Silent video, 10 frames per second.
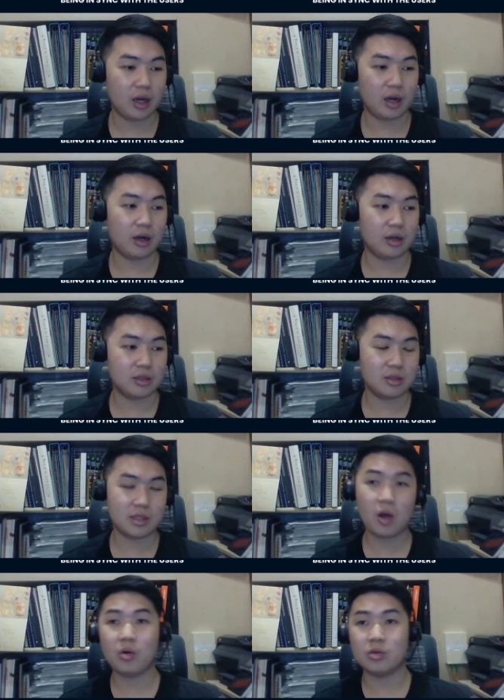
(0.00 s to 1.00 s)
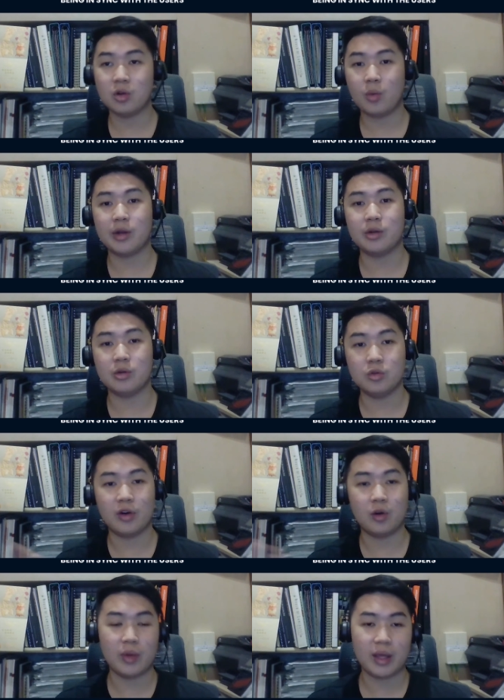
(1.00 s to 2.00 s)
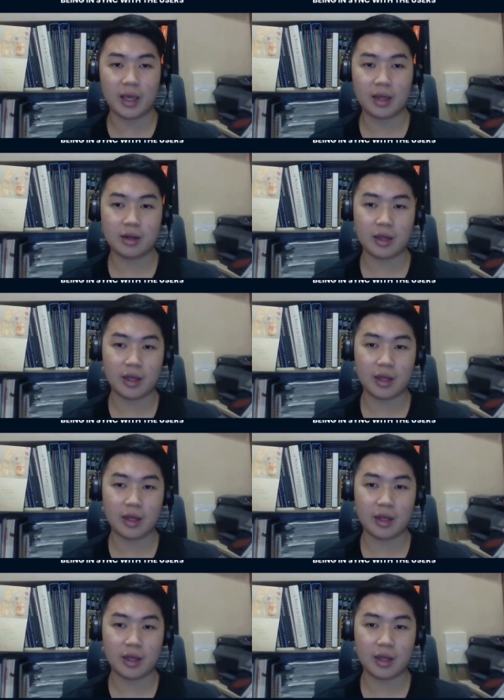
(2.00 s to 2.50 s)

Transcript: uh, she said, "Oh, you know, what do you do for the weekend?"